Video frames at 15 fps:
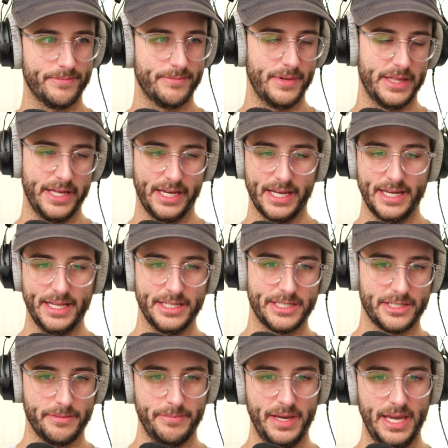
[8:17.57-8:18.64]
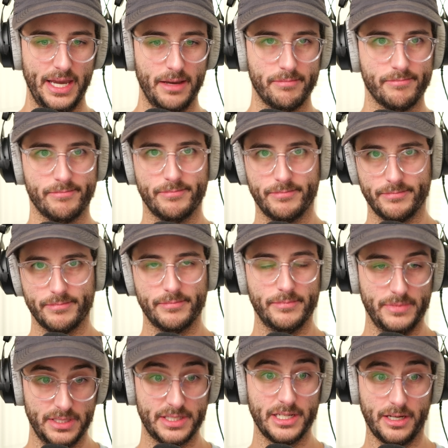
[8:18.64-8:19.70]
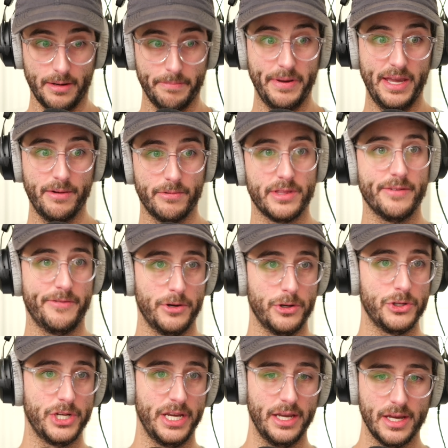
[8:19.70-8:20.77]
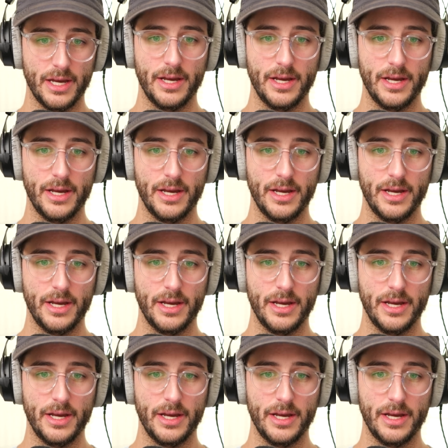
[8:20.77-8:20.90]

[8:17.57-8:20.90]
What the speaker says: I think it needs to be, to compete with the Fuji,